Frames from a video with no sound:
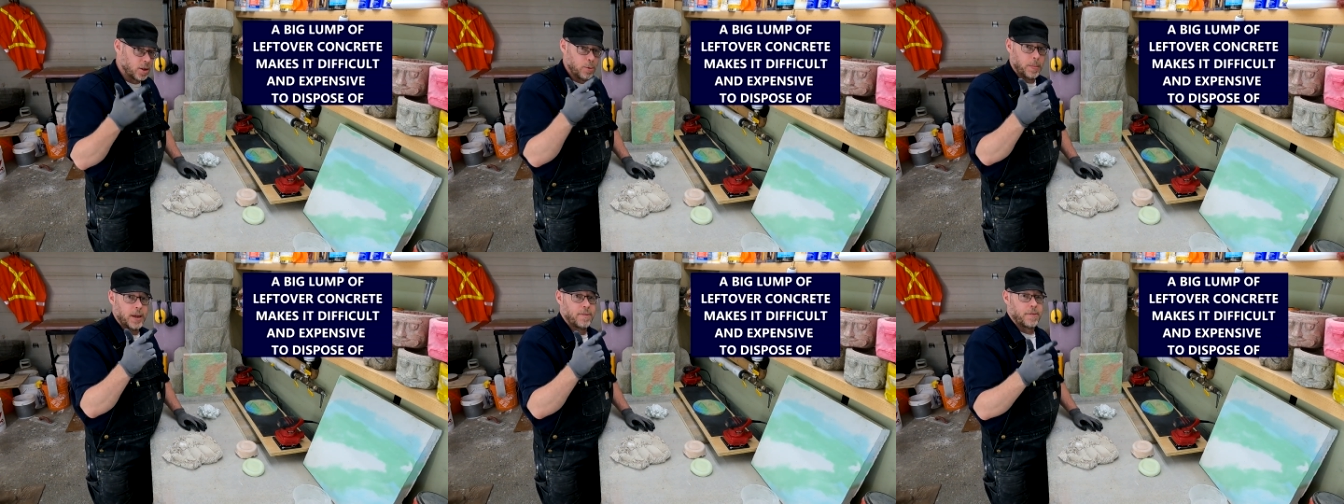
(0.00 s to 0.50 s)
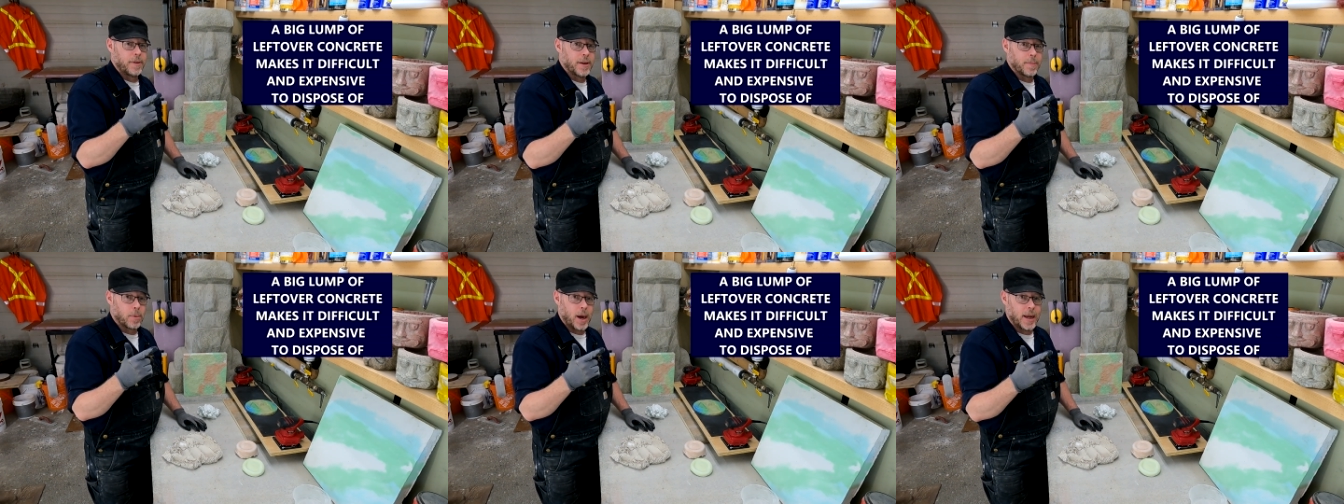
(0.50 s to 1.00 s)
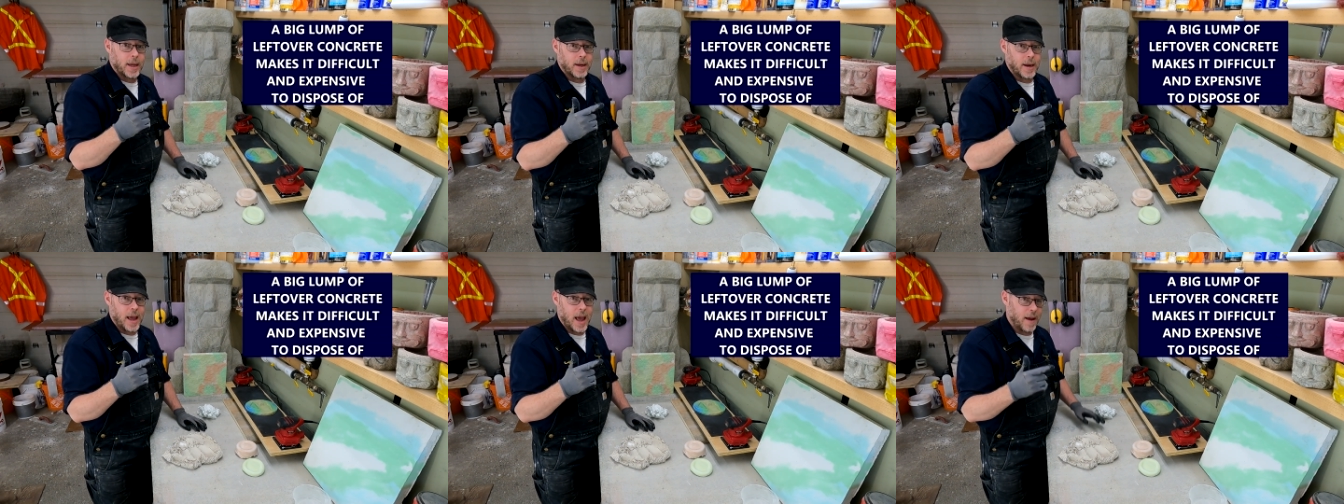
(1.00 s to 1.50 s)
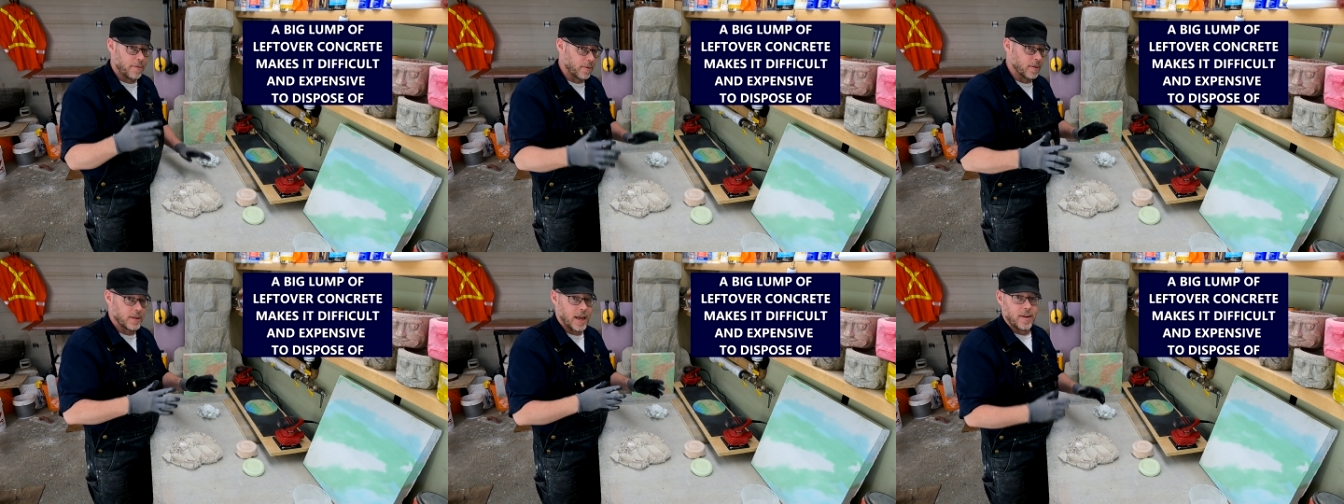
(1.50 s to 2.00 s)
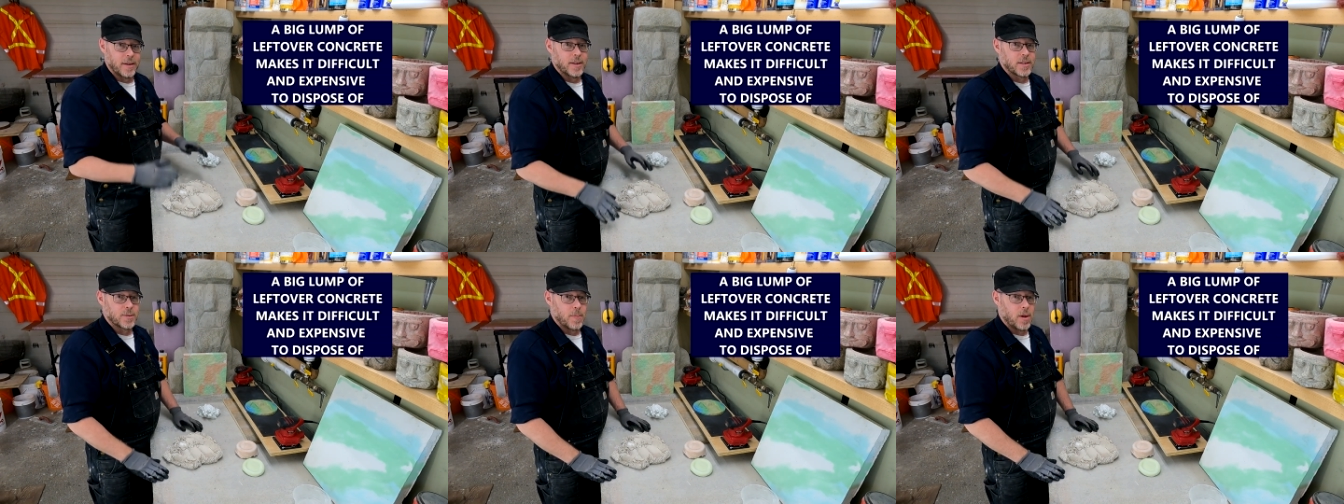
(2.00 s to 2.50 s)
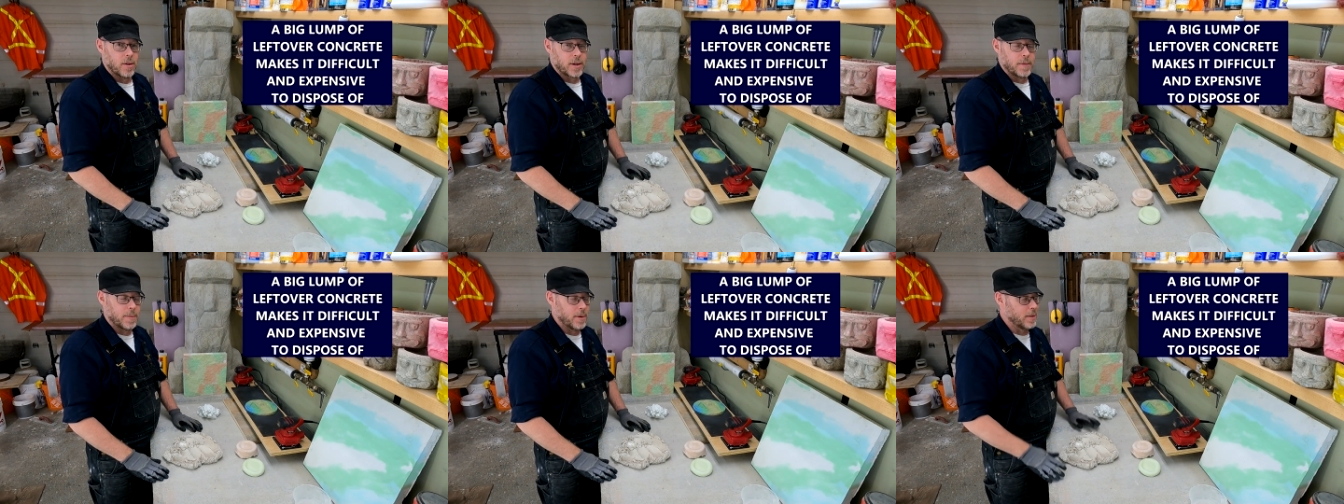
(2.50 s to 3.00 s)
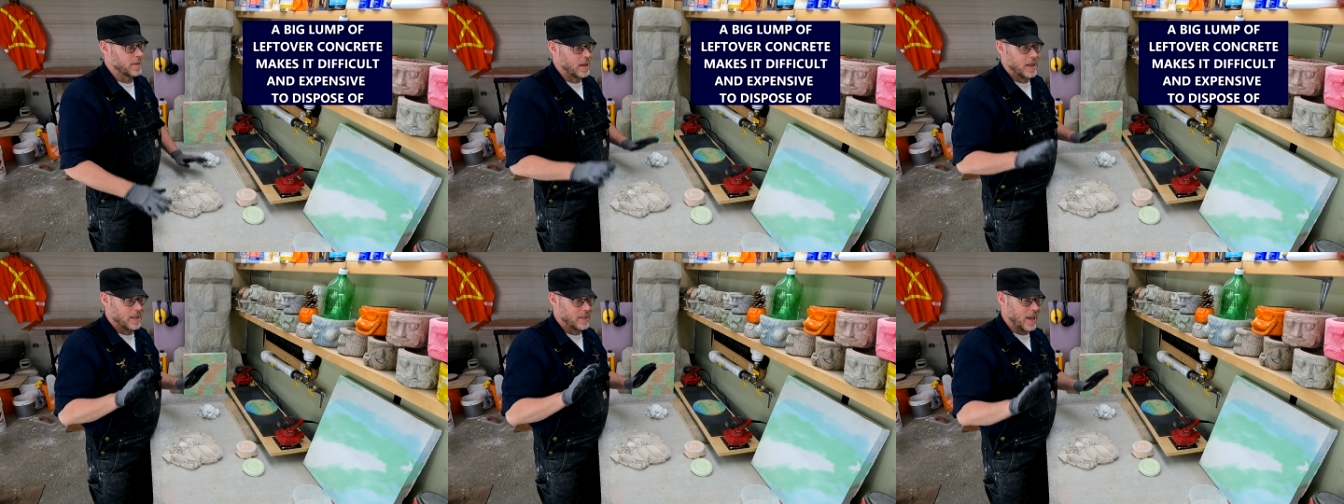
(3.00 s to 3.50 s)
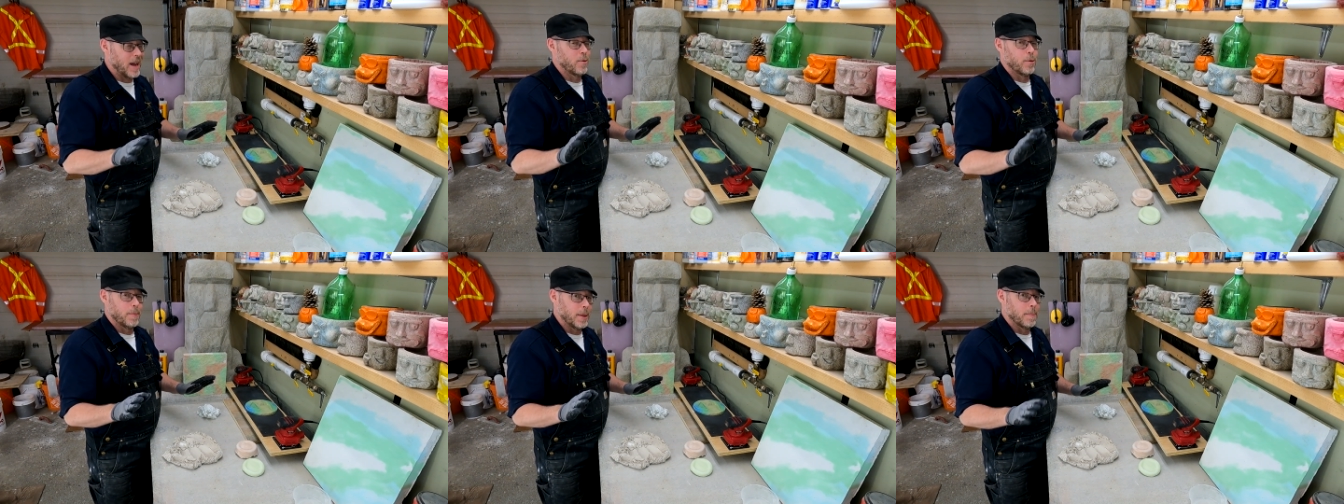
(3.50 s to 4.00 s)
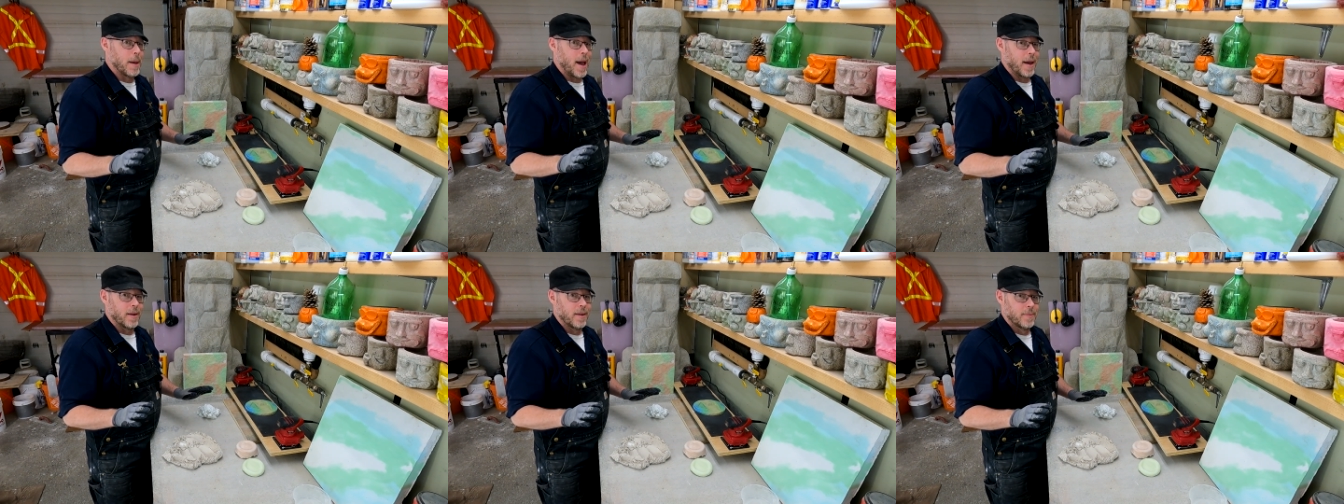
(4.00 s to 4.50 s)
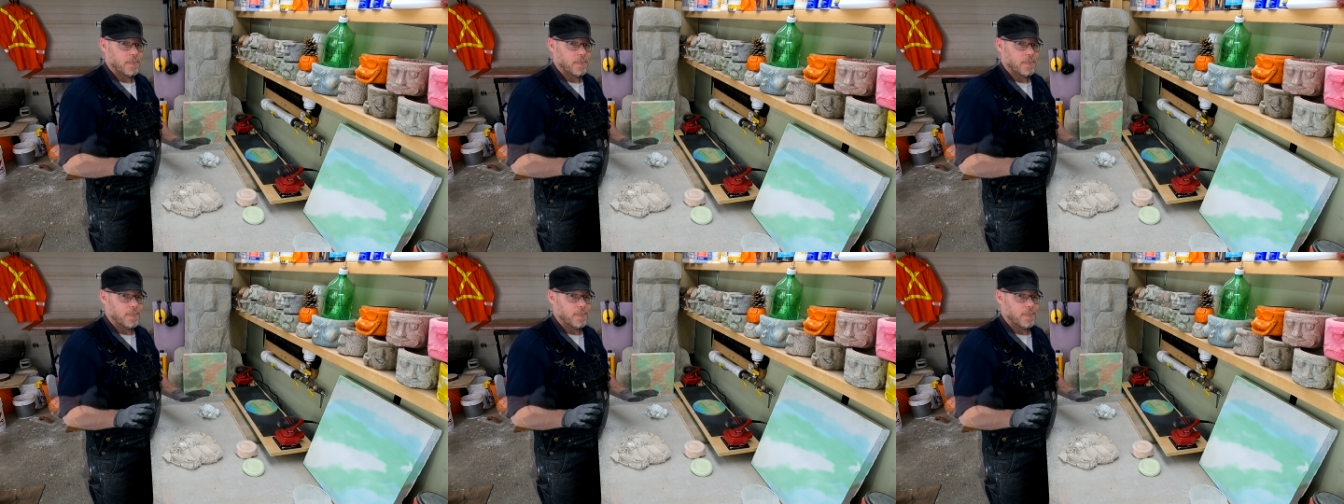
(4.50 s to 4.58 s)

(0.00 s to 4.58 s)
too big for you to break it in half or down into smaller components. That would be bad.